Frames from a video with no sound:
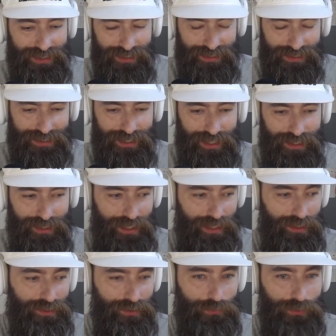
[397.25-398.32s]
and insight
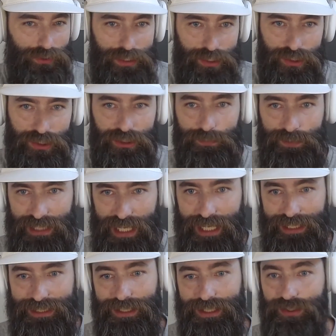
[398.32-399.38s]
and relationships and
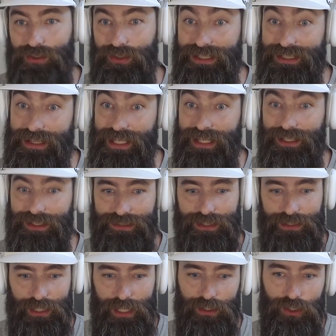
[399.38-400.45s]
access, all these things
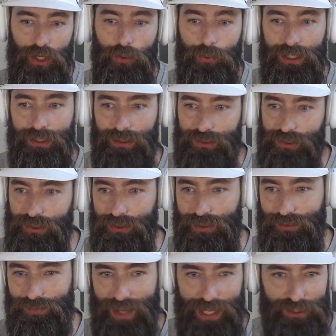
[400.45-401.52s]
that kind of go into the
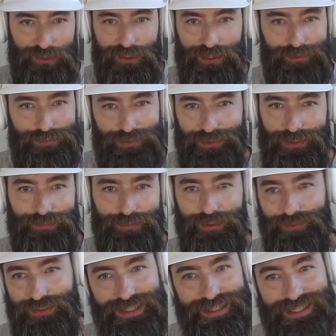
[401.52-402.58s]
factory of a
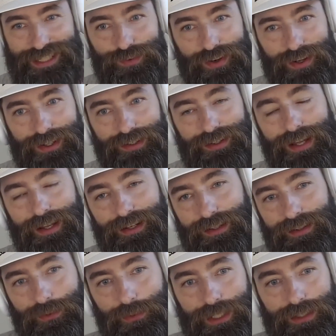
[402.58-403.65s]
VC fund that I
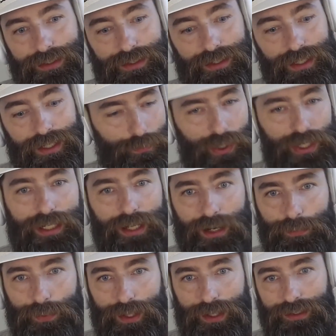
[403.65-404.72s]
think we can break
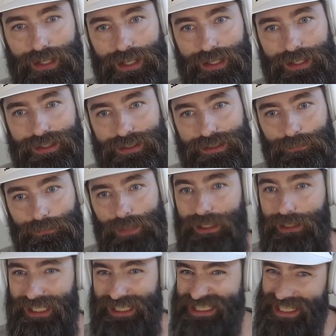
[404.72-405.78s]
up and
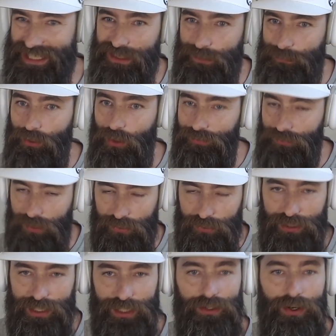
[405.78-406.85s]
make accessible, hopefully through
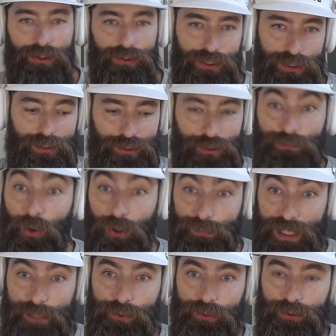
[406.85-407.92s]
technology, to more
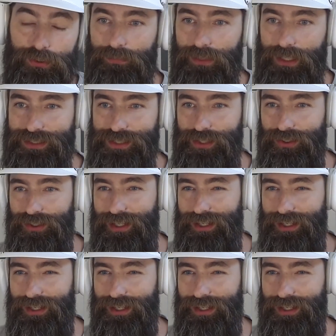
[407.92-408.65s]
people. And so